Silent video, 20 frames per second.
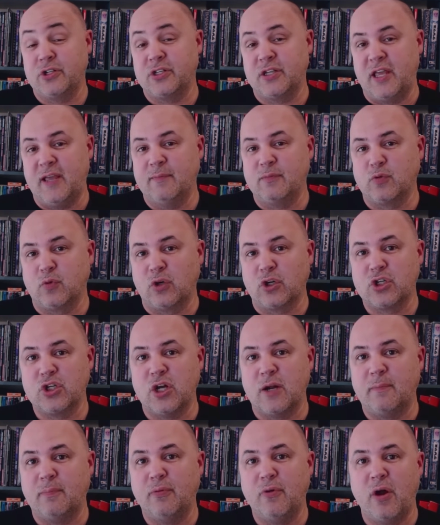which is a Games
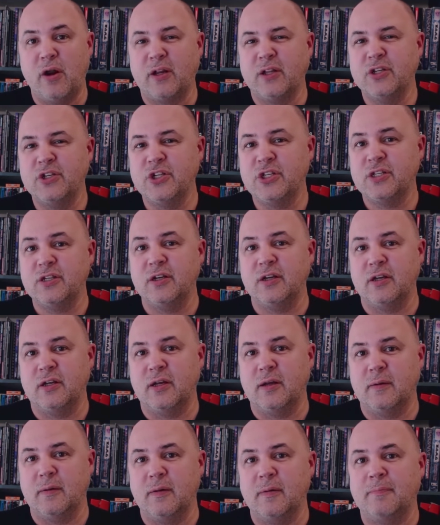Workshop product, and just
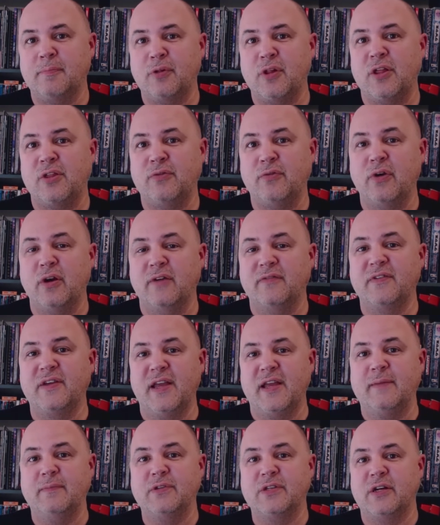a plethora
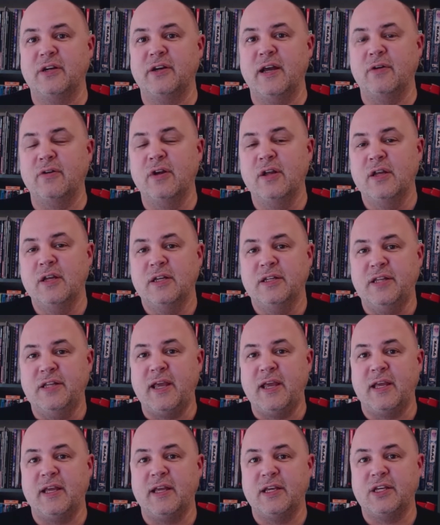of games that are now
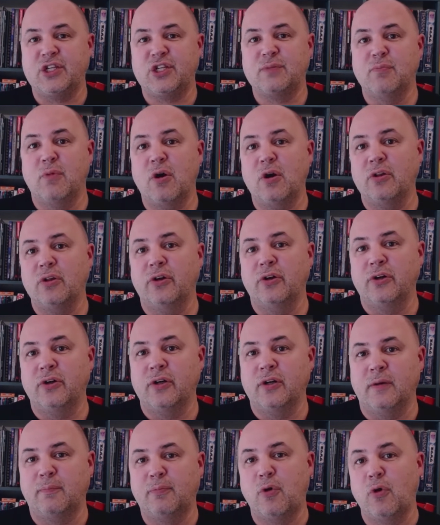taking a
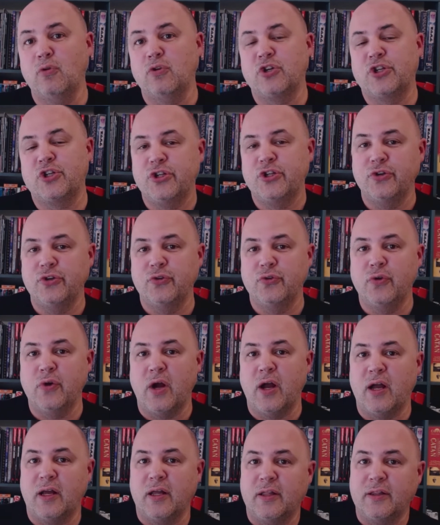smaller approach
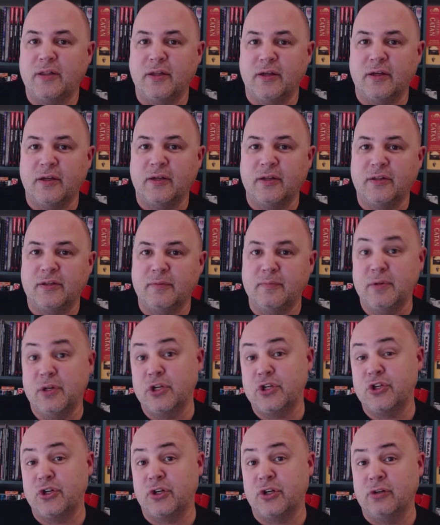to the
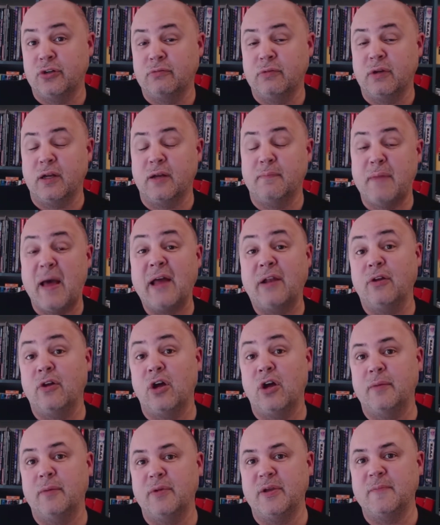miniature
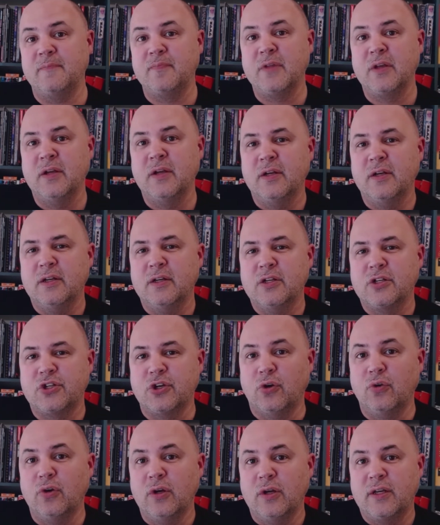battle hobby.
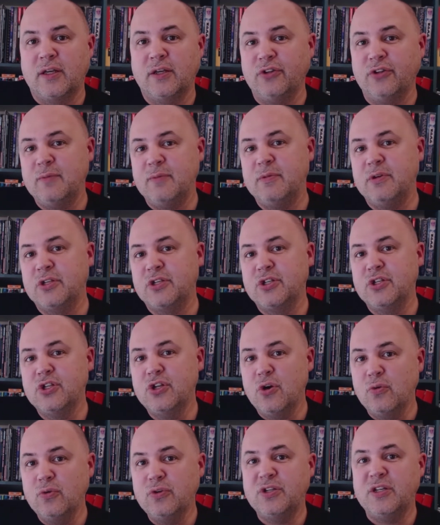So Kill Team is
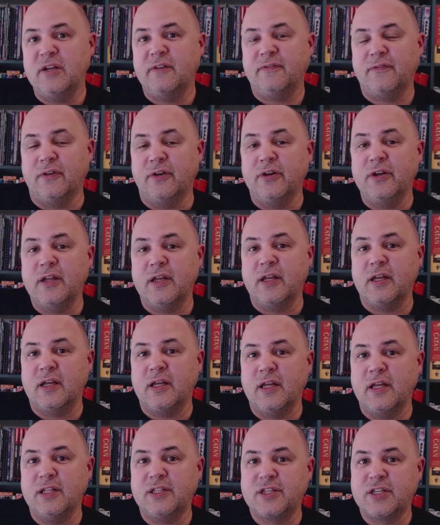no different.
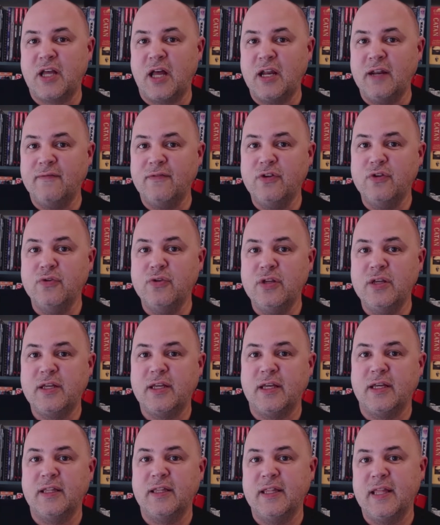It's kind of
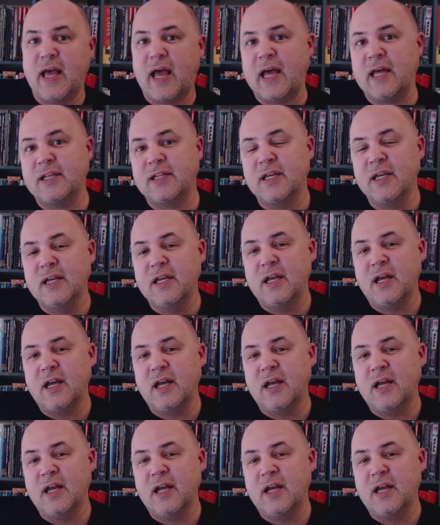unique in that